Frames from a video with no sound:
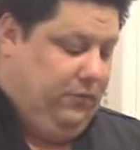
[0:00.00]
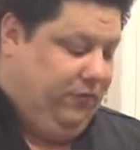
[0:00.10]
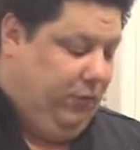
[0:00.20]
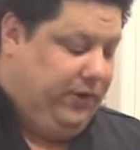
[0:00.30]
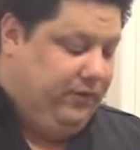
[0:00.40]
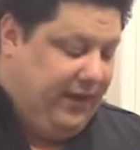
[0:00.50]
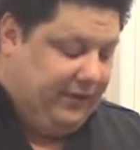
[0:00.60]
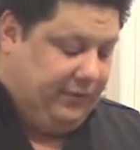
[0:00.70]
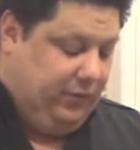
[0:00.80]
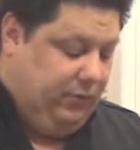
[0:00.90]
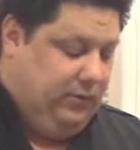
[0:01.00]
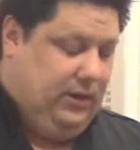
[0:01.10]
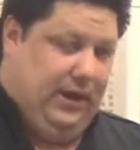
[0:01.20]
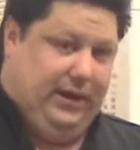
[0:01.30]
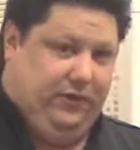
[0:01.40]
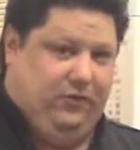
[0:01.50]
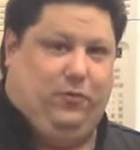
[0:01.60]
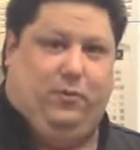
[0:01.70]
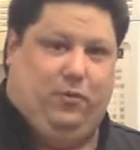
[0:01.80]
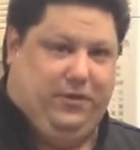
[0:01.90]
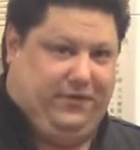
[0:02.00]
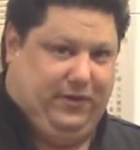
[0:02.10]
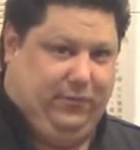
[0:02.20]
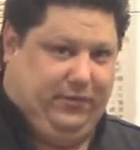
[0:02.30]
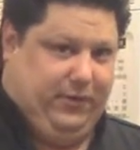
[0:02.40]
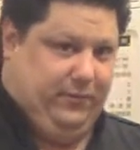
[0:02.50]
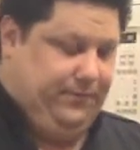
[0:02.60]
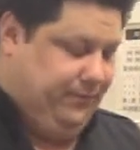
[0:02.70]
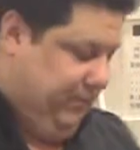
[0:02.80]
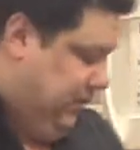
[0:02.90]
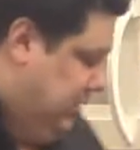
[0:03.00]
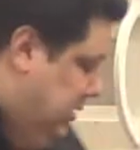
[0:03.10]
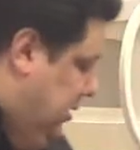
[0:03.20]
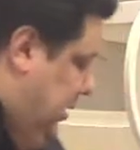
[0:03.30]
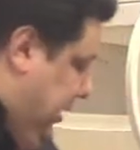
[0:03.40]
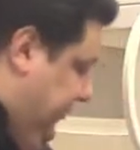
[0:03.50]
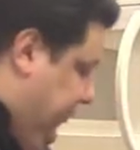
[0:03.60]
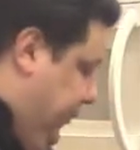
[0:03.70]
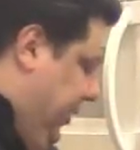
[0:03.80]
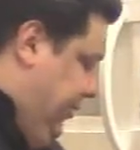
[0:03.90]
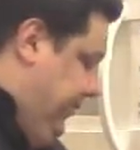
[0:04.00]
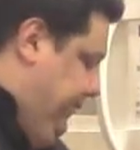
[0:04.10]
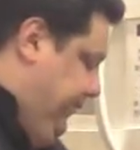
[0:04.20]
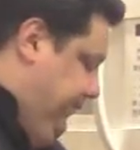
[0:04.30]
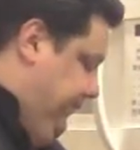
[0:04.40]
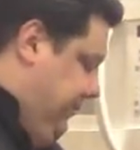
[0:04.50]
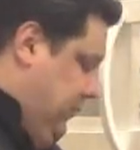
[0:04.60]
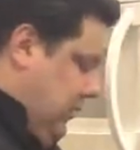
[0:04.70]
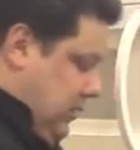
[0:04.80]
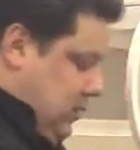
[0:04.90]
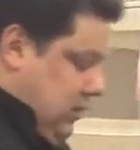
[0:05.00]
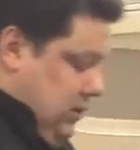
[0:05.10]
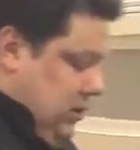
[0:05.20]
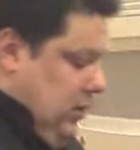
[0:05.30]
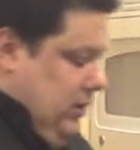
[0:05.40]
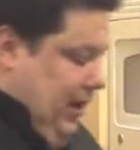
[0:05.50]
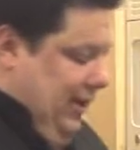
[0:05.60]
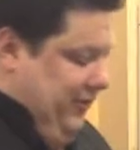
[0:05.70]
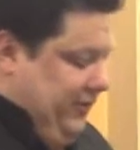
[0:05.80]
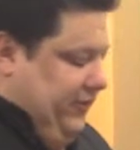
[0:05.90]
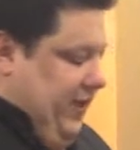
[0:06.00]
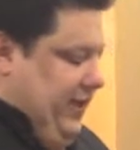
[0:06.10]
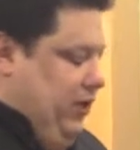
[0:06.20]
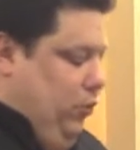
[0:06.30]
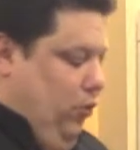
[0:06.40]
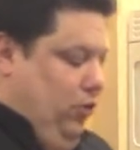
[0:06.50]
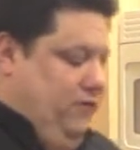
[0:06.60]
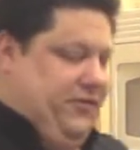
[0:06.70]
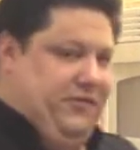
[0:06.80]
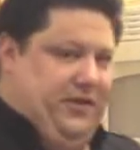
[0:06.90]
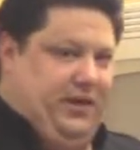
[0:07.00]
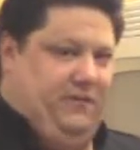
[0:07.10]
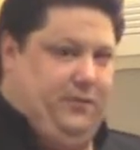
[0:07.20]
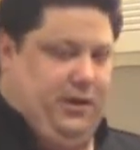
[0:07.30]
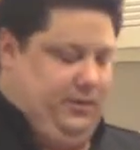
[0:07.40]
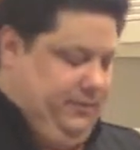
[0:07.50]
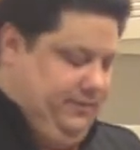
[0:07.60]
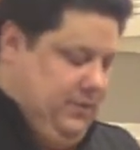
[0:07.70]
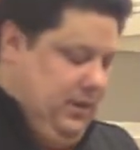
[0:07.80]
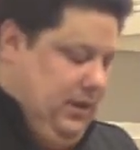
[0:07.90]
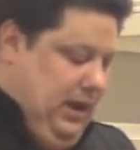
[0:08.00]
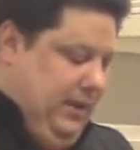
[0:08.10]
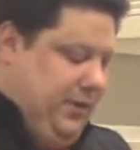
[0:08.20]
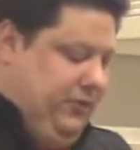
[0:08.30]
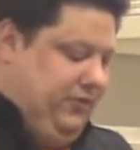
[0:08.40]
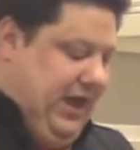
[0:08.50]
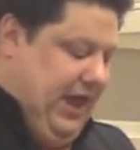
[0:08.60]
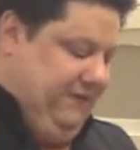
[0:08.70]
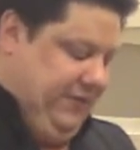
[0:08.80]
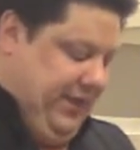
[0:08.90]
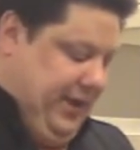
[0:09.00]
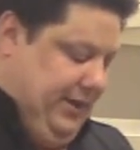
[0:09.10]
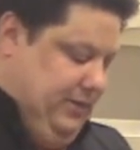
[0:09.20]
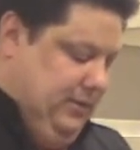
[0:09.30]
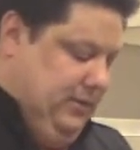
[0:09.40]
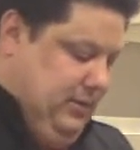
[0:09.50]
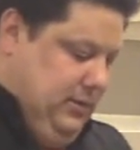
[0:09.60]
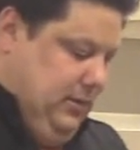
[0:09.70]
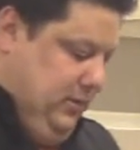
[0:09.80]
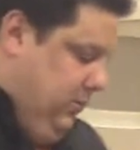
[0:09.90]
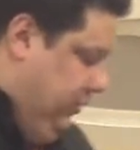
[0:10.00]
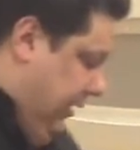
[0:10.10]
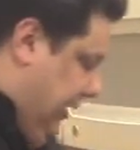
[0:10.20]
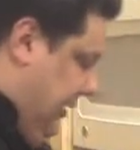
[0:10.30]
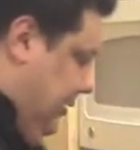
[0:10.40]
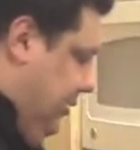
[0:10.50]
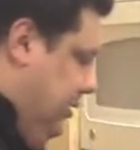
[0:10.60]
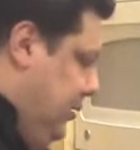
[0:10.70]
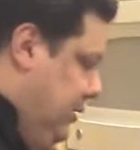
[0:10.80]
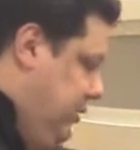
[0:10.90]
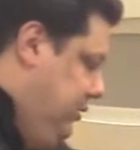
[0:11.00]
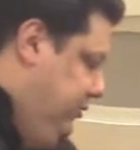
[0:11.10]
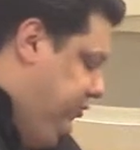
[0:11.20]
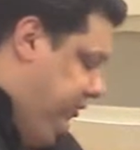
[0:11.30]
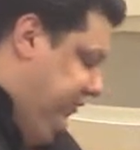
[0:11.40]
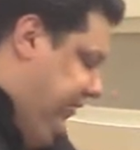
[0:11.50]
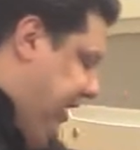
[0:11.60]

Before we do that though, I got to do one more thing with you. It's the butter. Now this is like a quarter of a stick of butter. I'm going to use half of that okay? Just